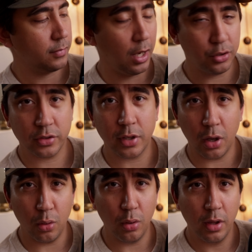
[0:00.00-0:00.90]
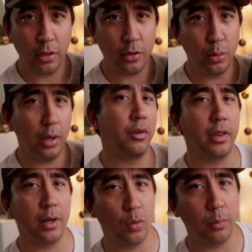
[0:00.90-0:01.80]
I'll just go through
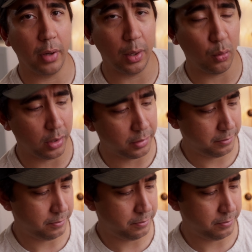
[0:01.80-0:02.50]
everything one by one.